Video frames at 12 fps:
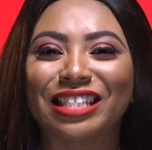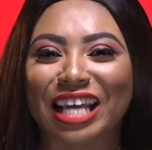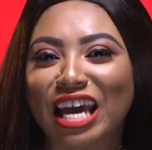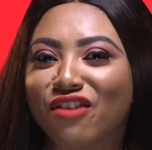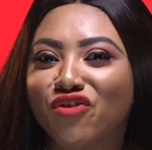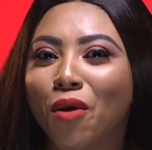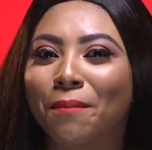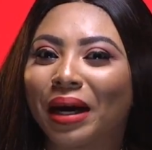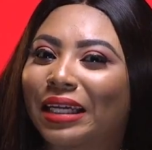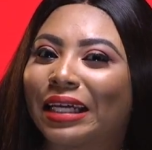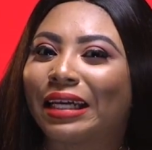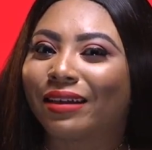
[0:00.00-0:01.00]
save your
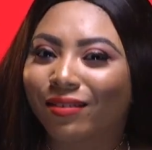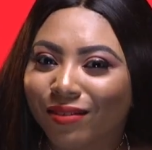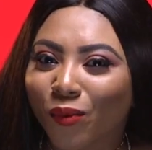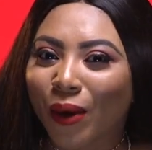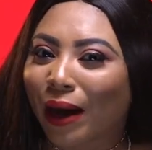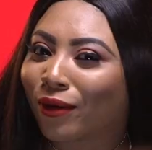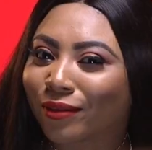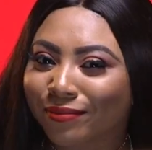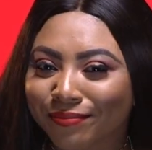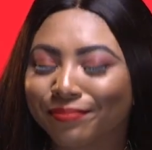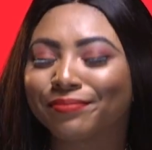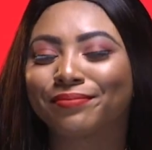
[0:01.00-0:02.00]
money well
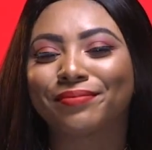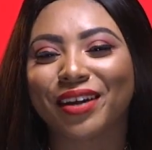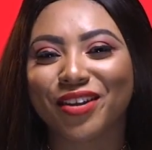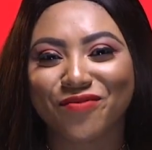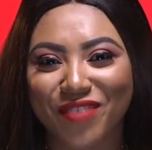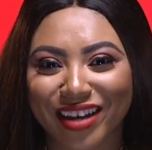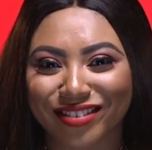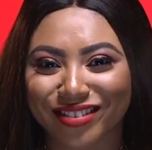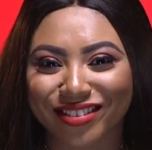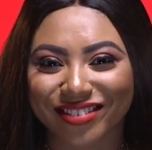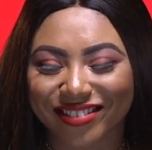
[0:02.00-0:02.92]
and invest.